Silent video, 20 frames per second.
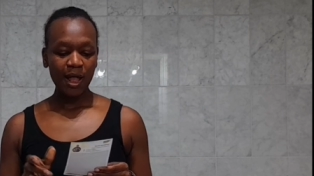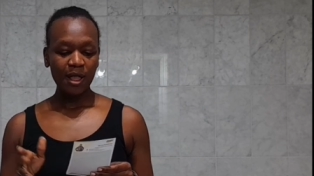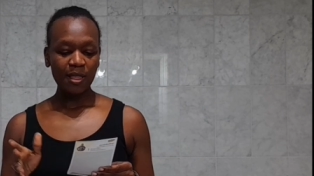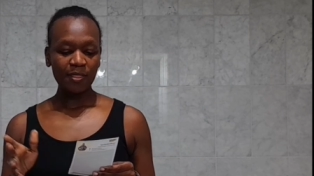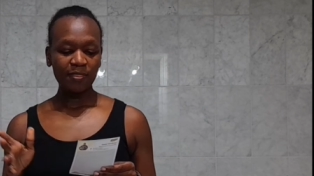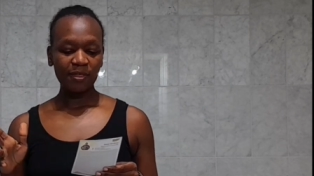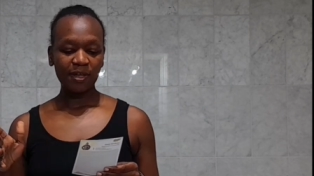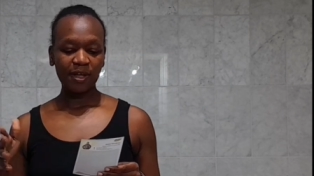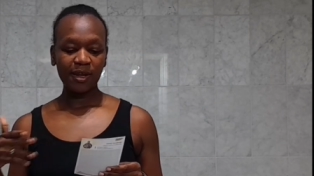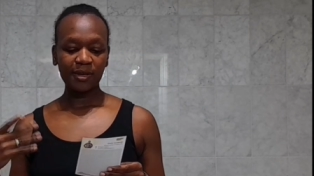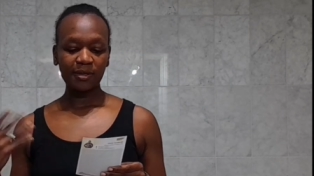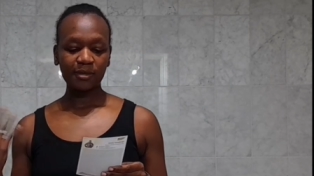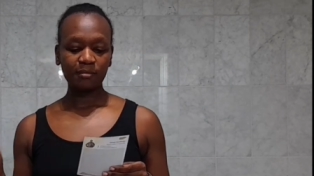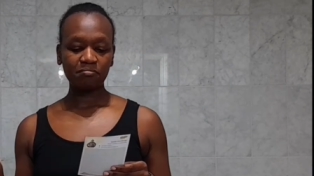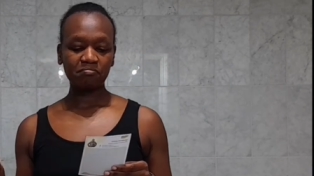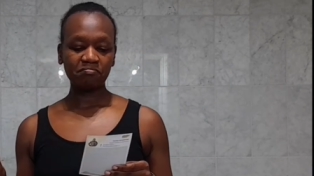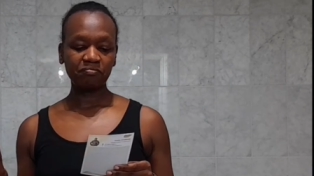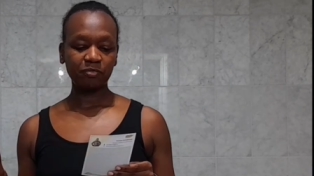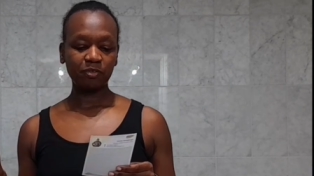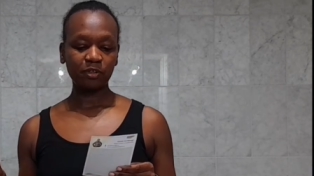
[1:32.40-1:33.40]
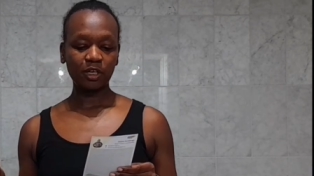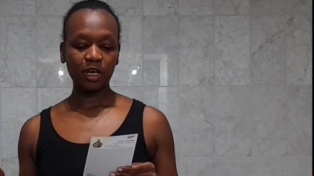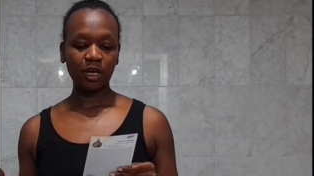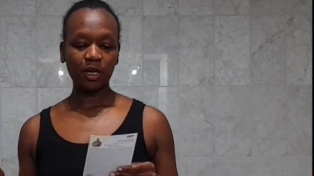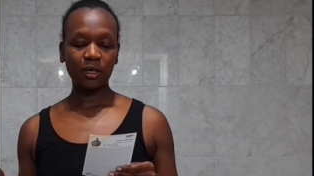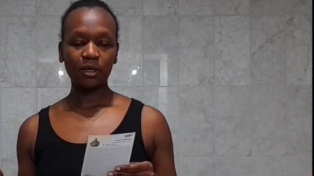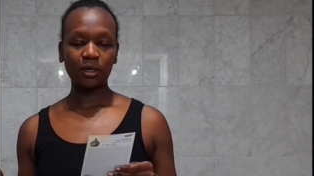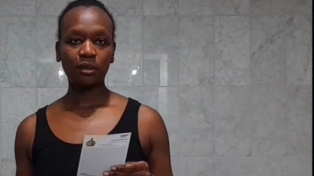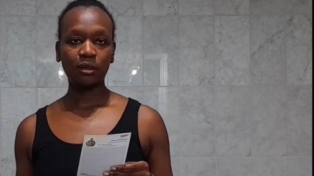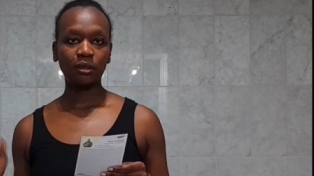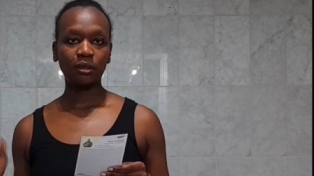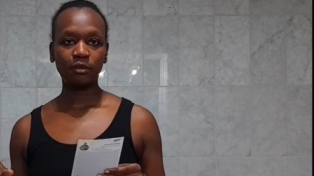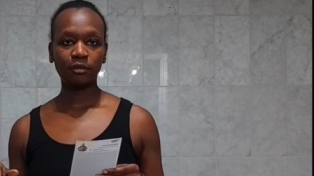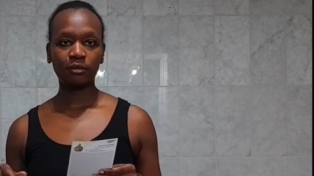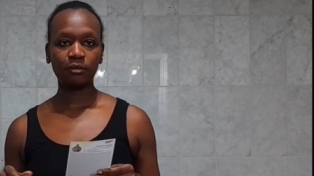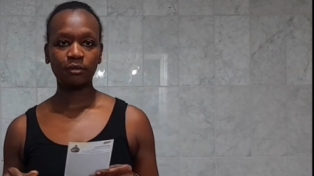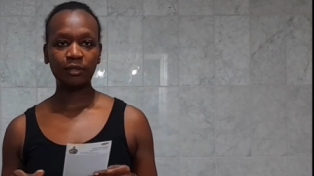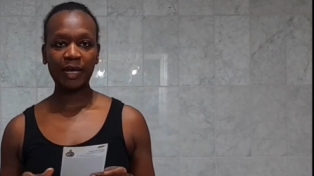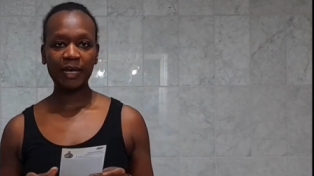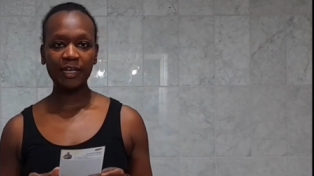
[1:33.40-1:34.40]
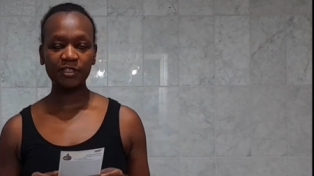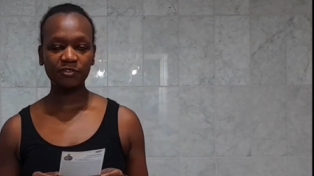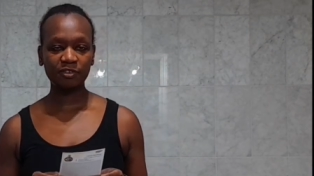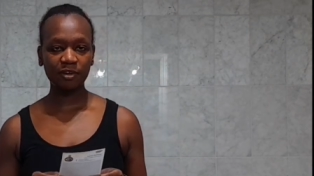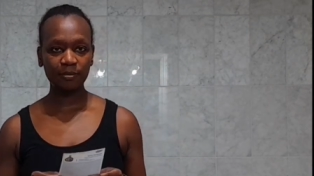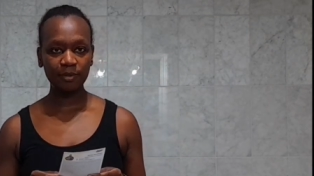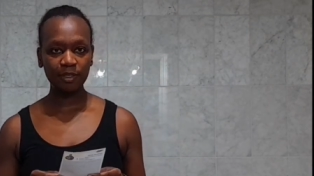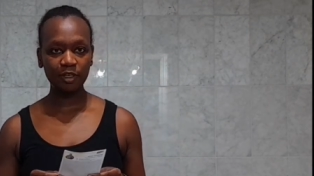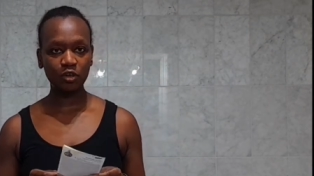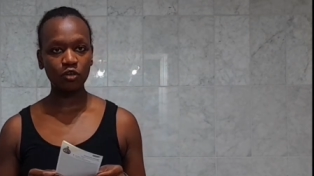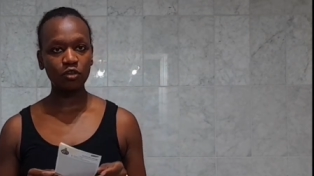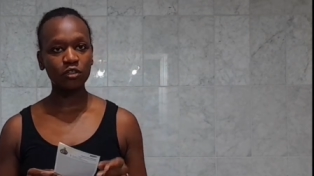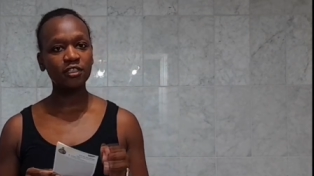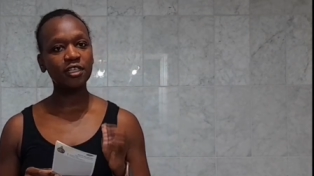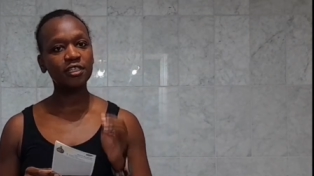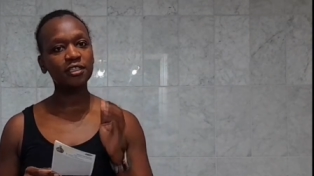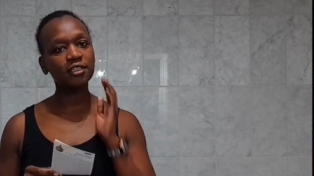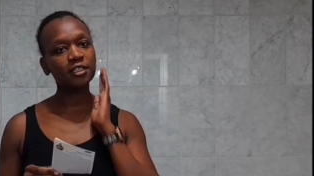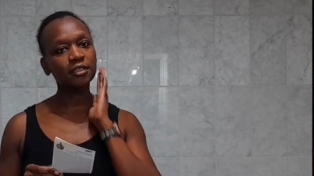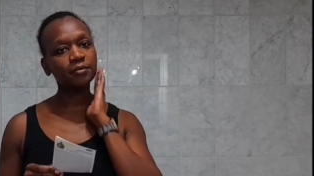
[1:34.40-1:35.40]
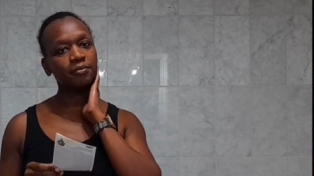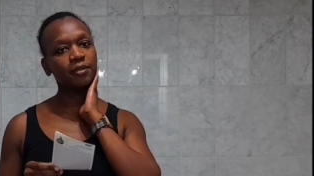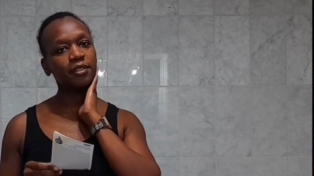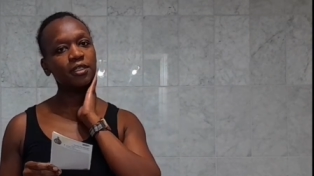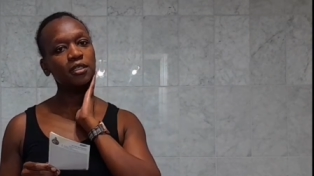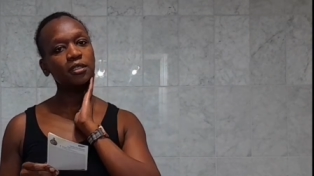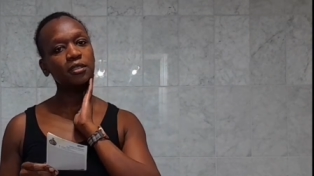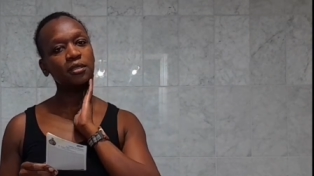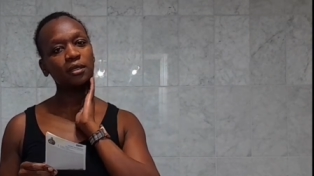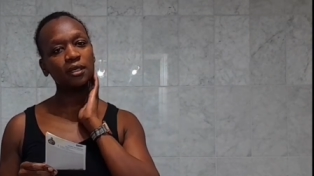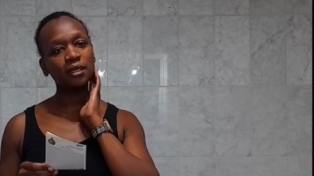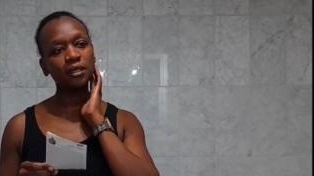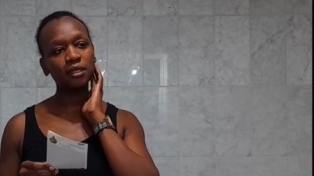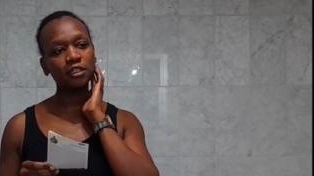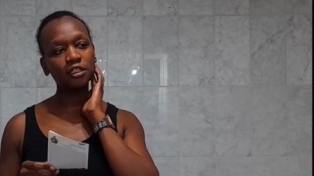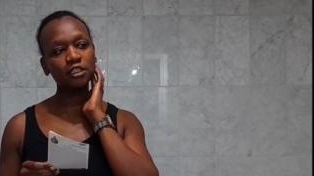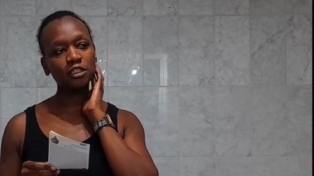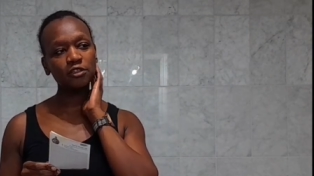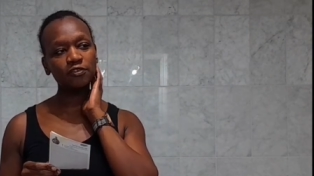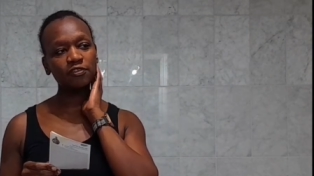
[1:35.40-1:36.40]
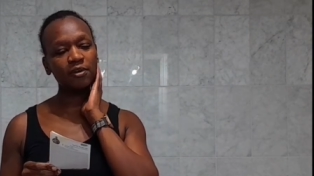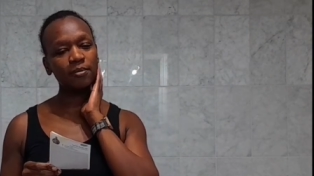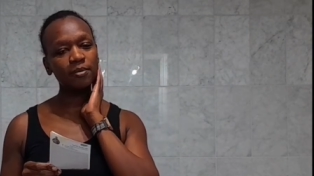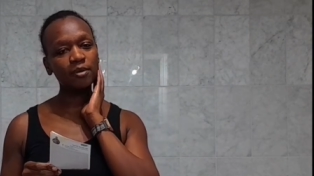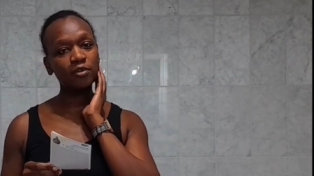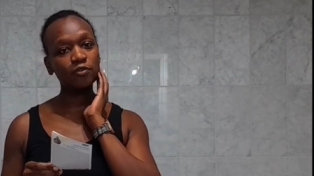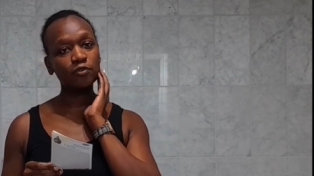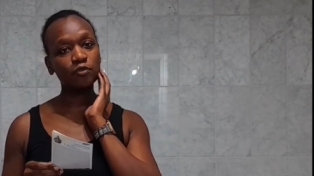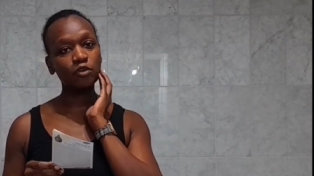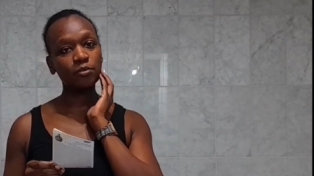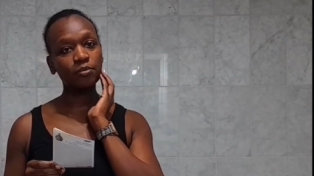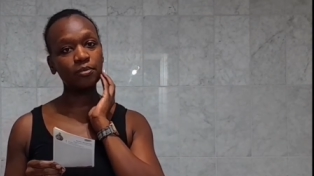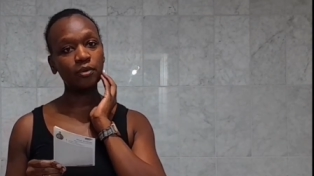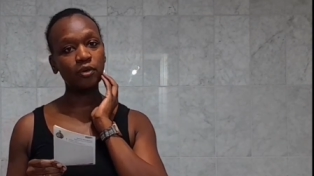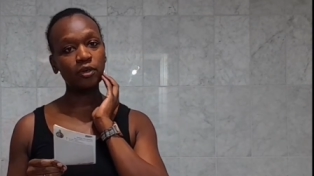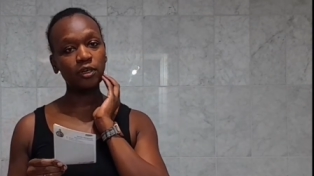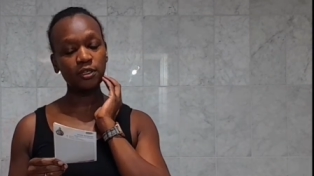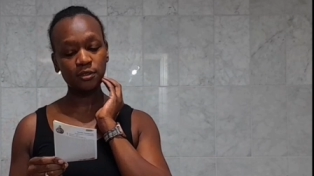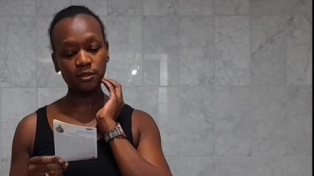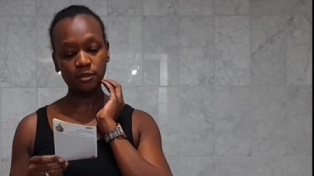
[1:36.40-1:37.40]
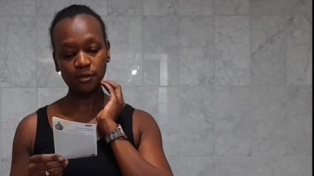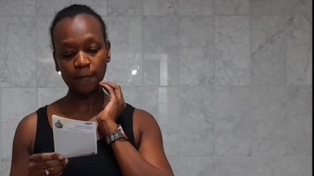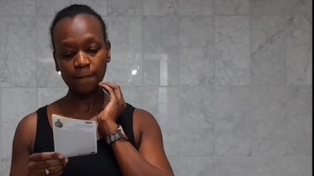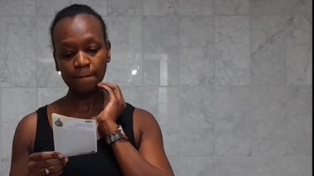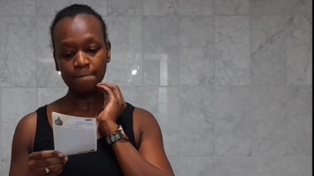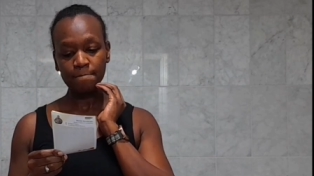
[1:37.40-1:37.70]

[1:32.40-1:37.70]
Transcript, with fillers: then, yeah, a nice family contacted me. There is a family of three boys.